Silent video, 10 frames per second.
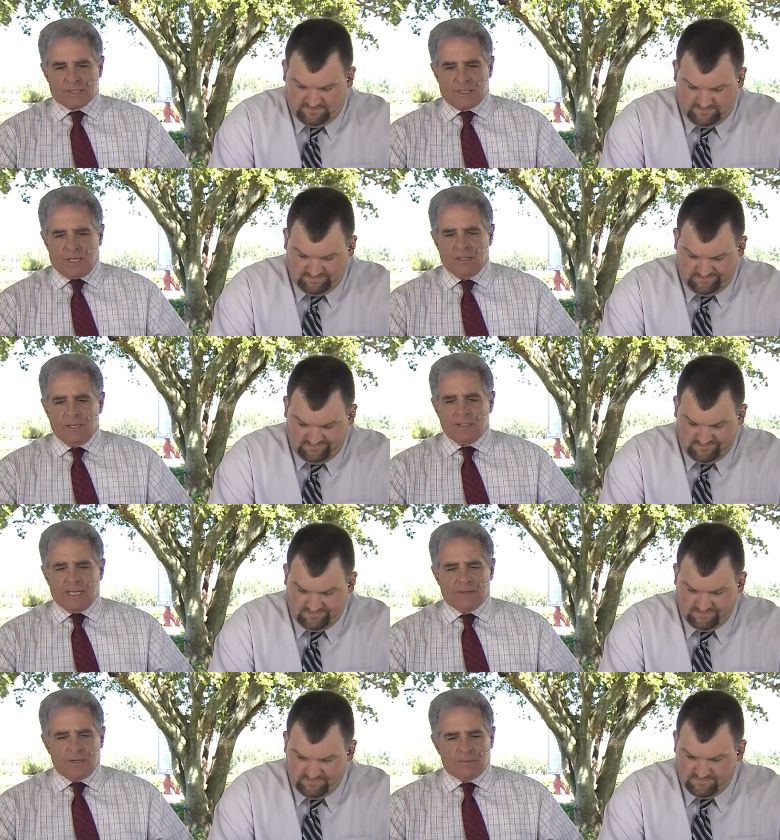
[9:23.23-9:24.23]
Speaker 1: in there. Now,
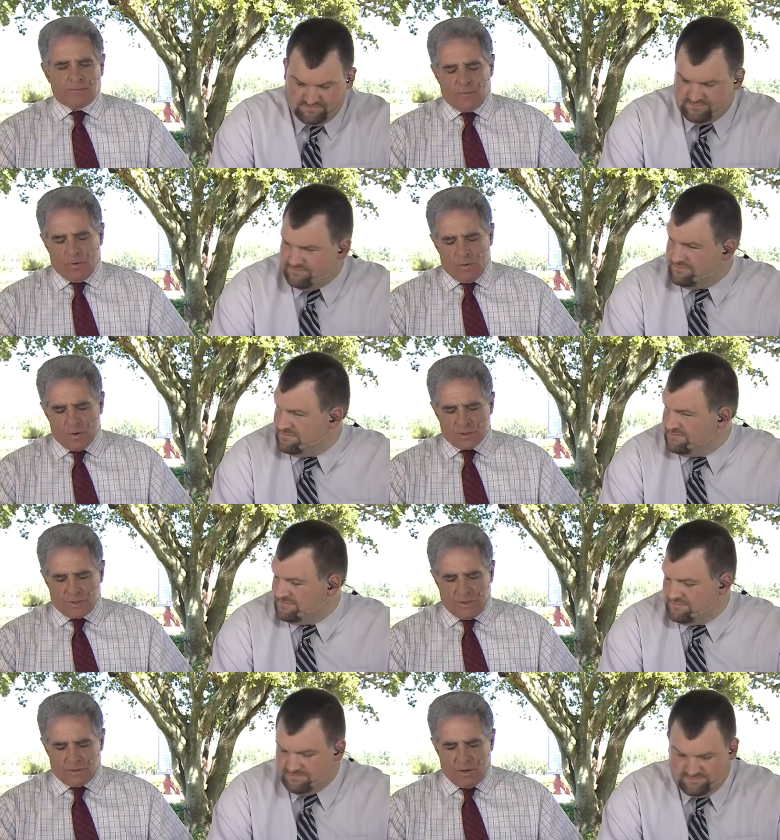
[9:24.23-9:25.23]
the number four horse in
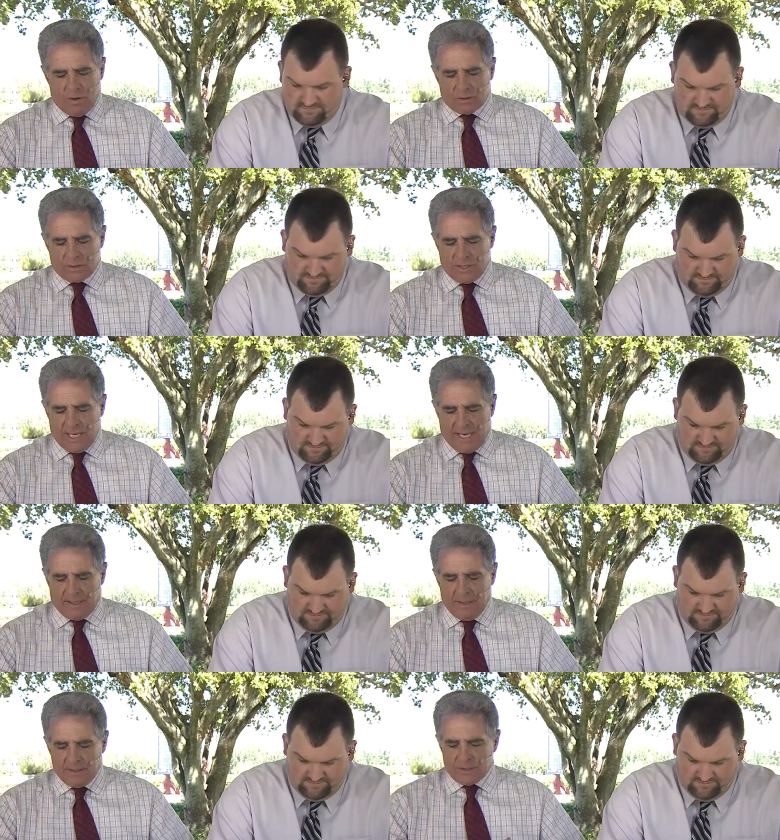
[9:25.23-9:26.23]
here,
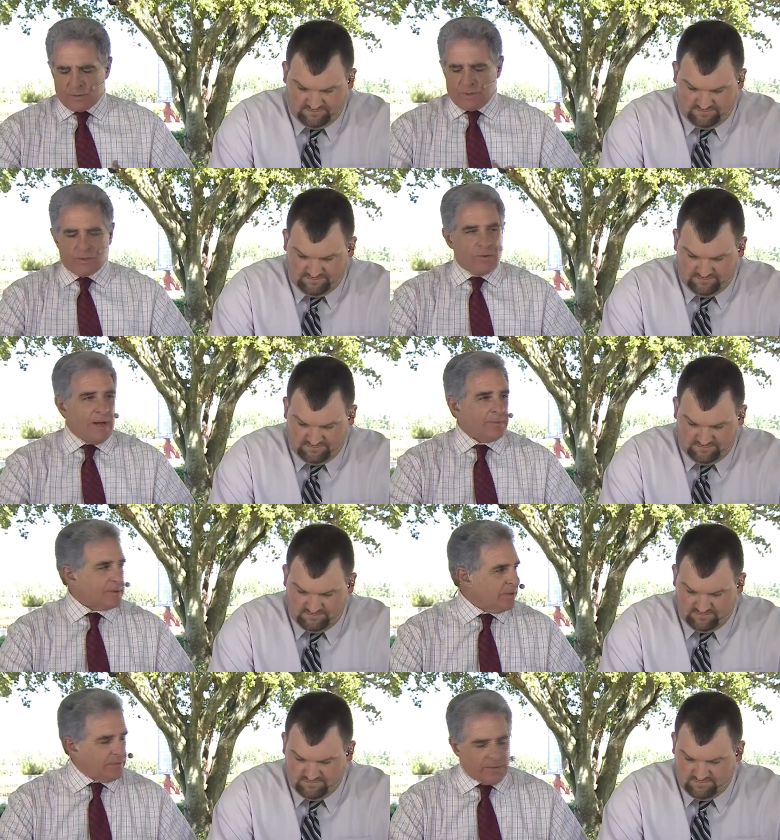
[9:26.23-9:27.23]
Galtier, this one is dropping
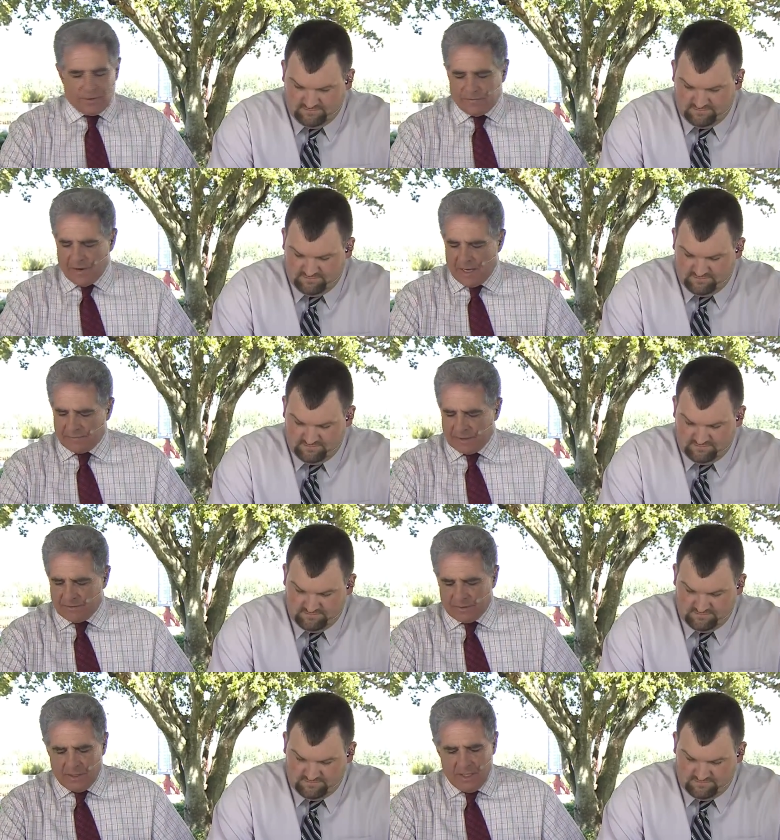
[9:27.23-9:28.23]
to the to 35
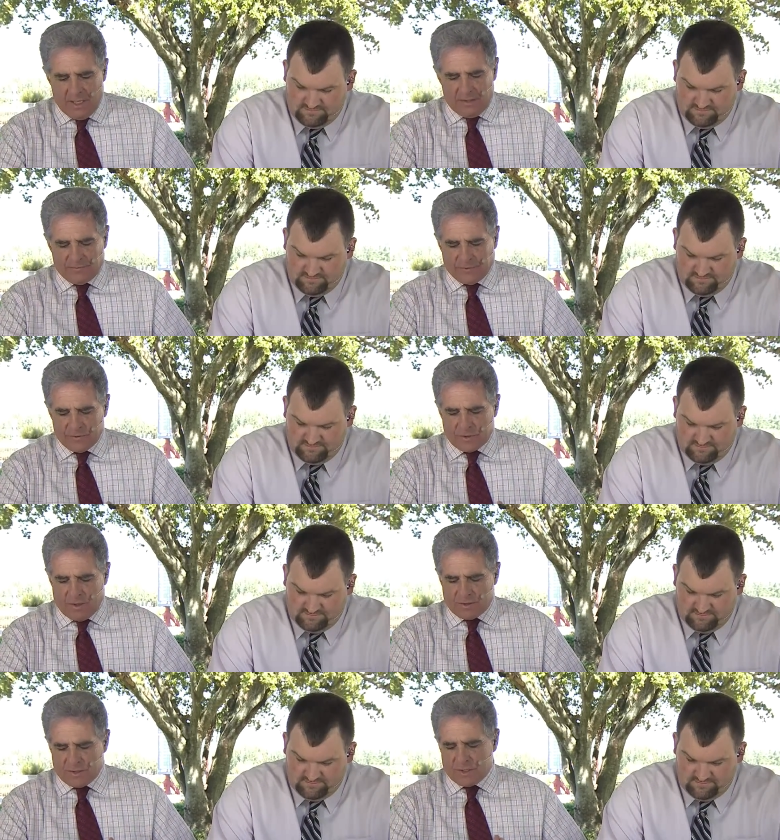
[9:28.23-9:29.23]
level in the first
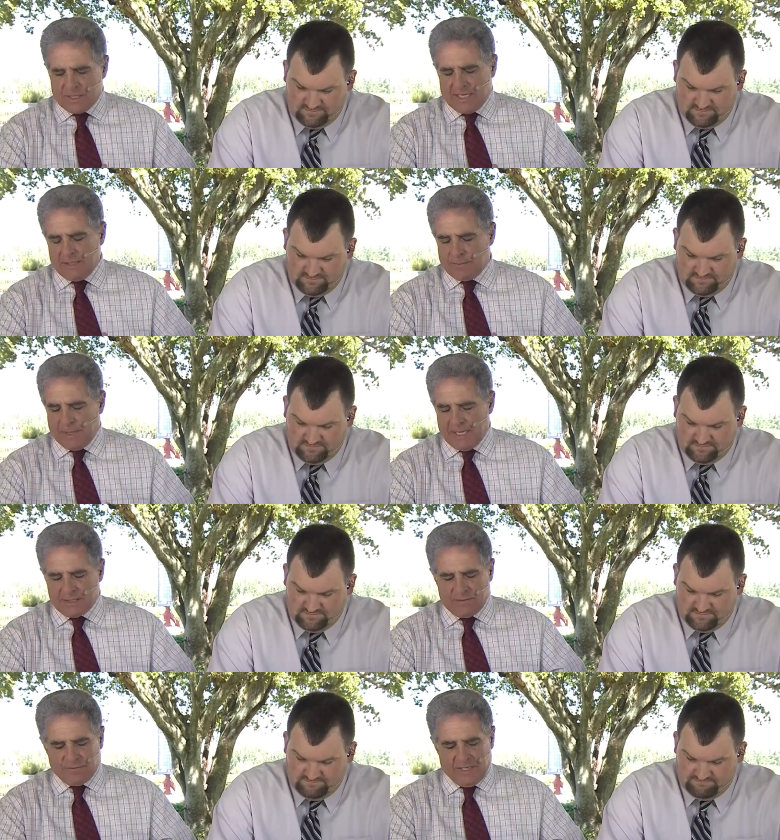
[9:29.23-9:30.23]
starts and setting the
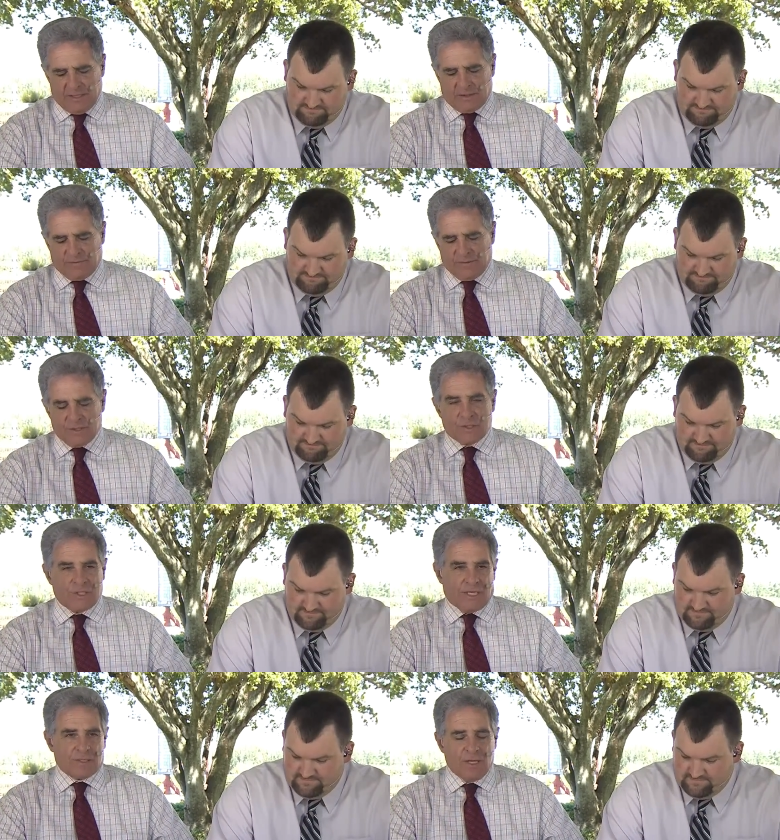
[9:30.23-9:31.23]
pace and fading to finish sixth.